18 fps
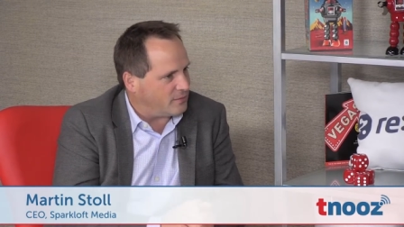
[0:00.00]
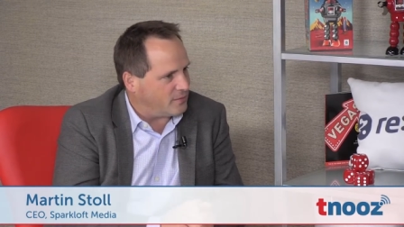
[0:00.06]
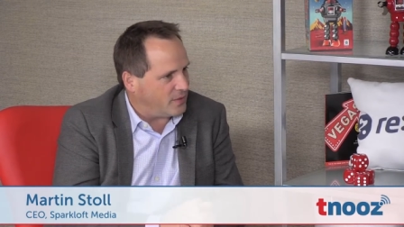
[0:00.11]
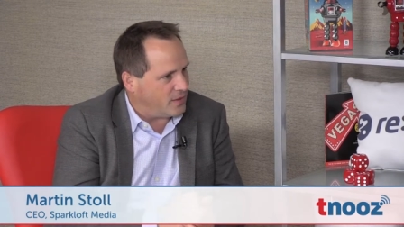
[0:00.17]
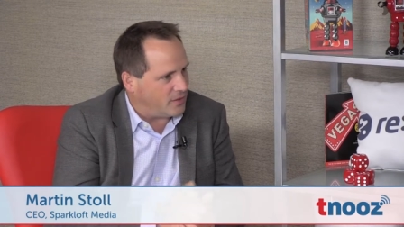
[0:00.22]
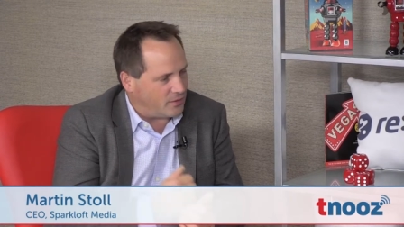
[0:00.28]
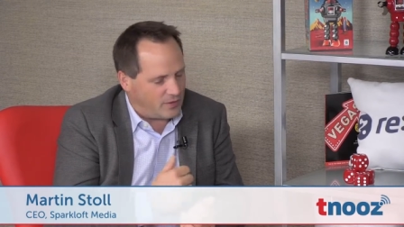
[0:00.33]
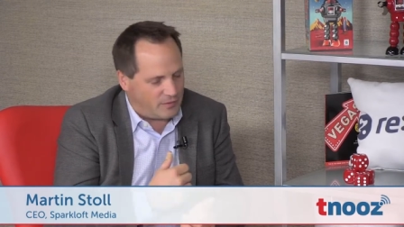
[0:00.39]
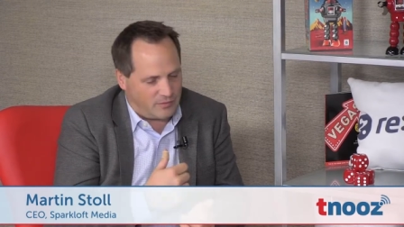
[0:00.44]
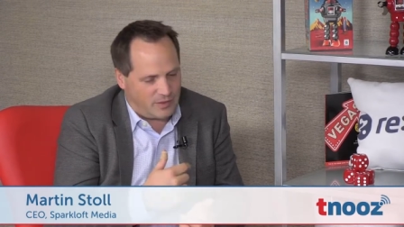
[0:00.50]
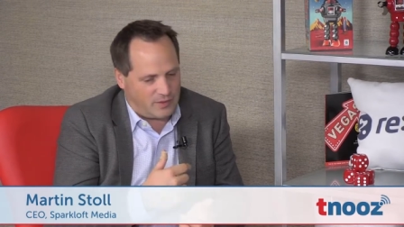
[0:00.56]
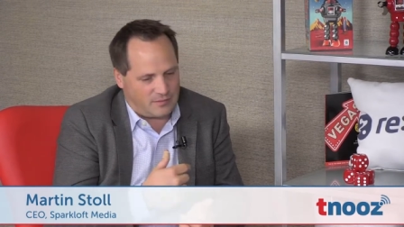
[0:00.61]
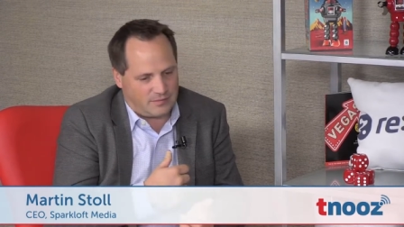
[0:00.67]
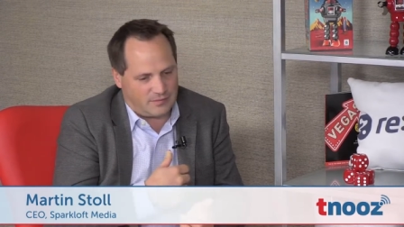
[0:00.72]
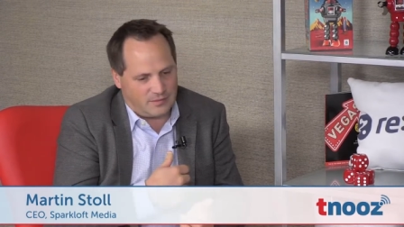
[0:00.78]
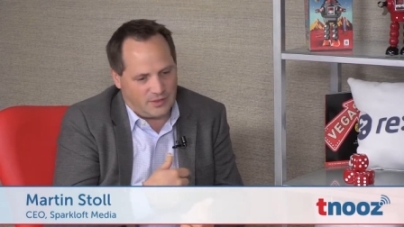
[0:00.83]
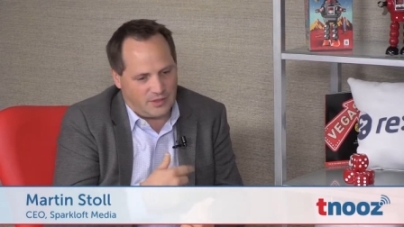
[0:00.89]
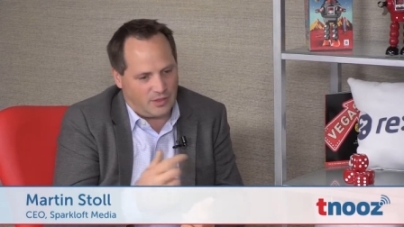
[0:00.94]
you know, that will
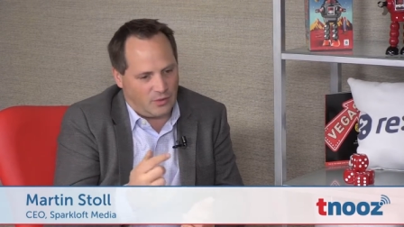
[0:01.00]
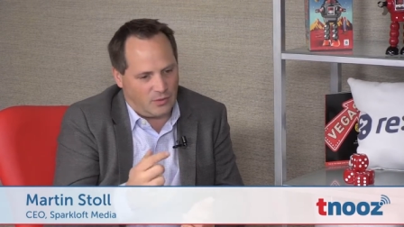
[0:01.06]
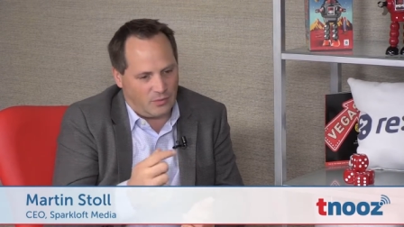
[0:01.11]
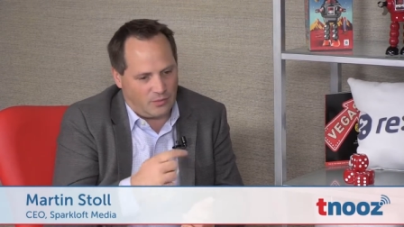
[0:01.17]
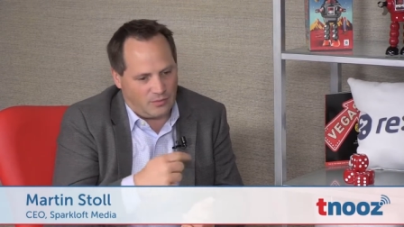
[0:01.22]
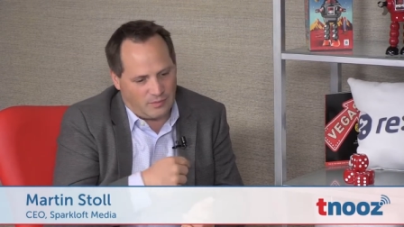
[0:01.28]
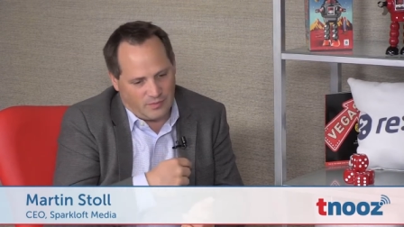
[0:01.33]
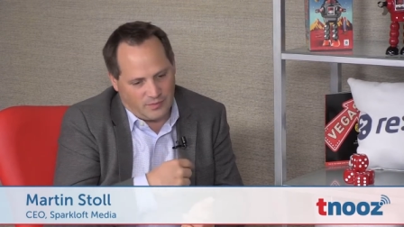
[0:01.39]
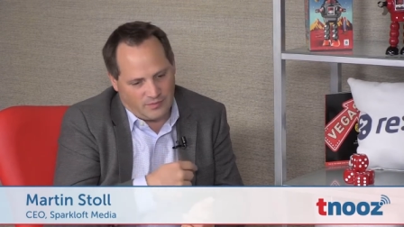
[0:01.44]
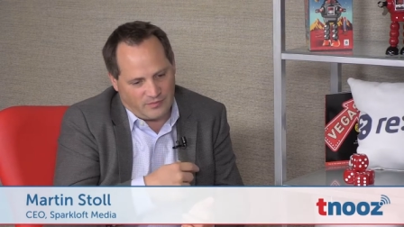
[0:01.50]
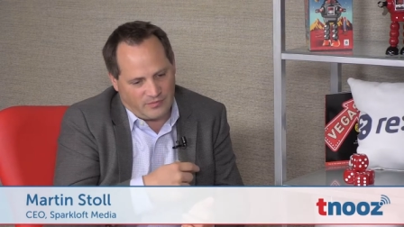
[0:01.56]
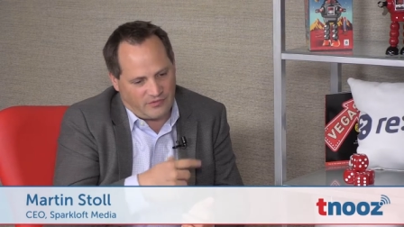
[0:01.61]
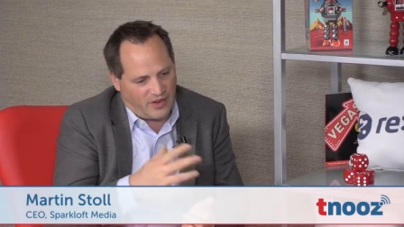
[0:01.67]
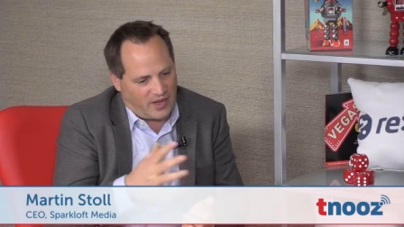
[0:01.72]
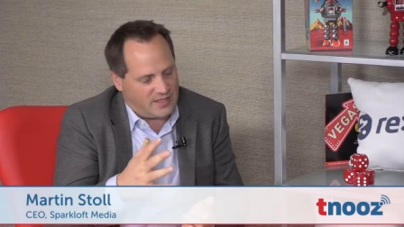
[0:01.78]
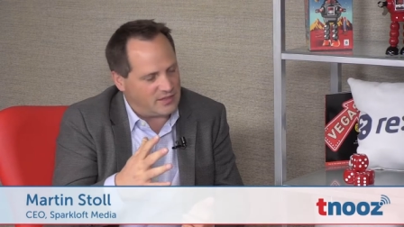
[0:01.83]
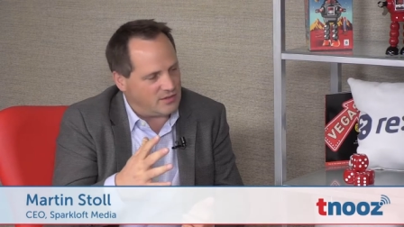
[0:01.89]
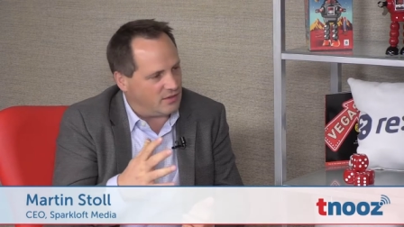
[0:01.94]
go
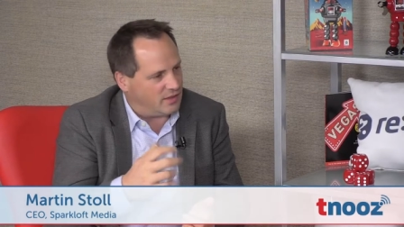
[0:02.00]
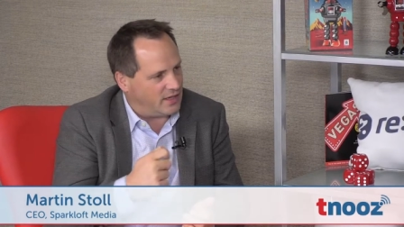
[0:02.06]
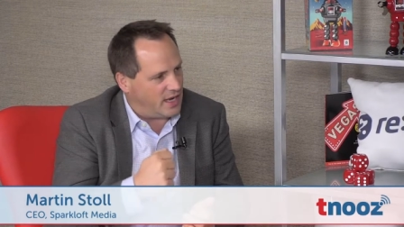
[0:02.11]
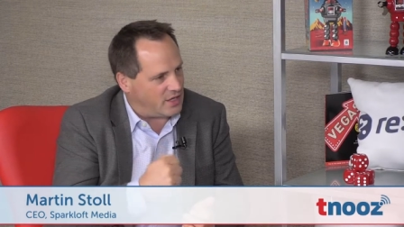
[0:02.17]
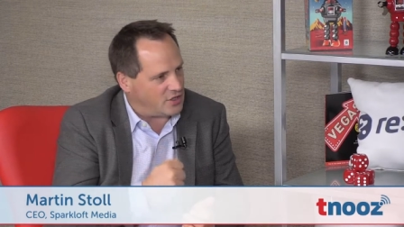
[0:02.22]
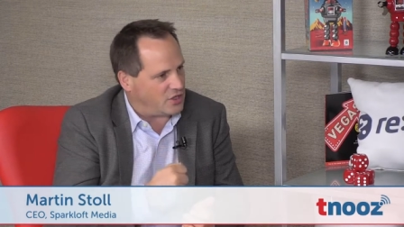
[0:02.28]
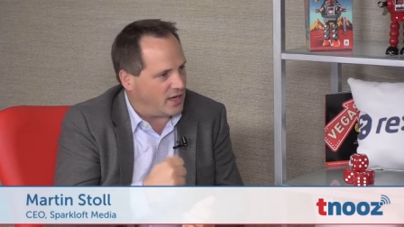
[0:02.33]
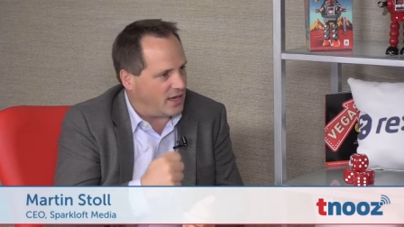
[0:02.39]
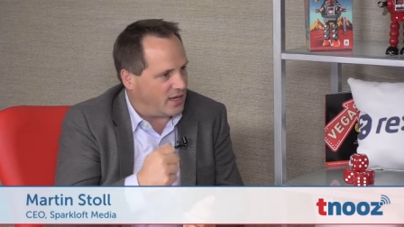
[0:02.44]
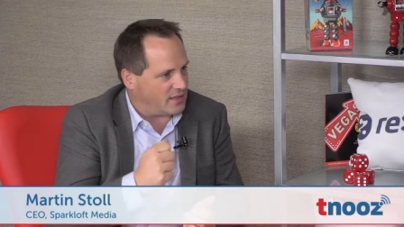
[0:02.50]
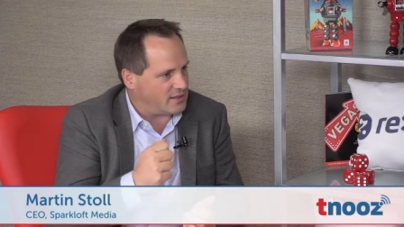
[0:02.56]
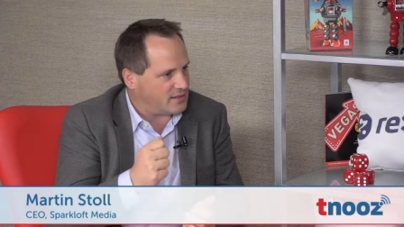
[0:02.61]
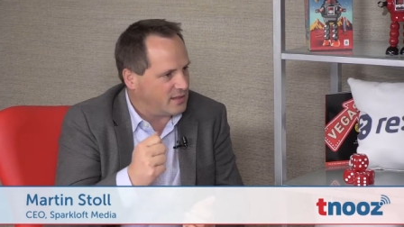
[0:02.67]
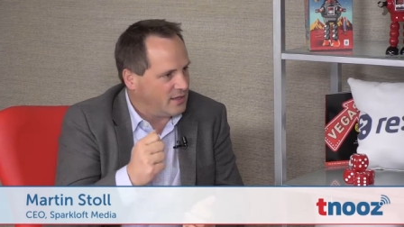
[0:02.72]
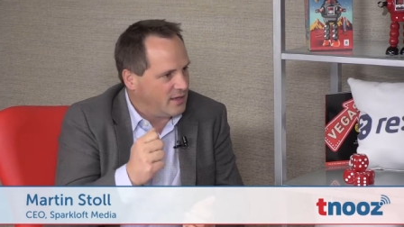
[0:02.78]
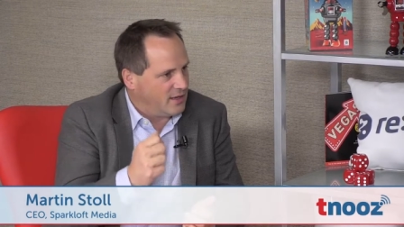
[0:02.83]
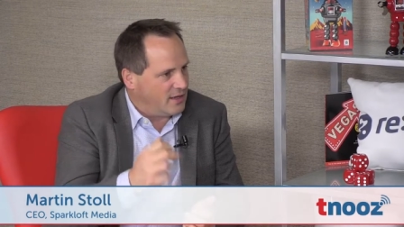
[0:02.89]
find certain hashtags,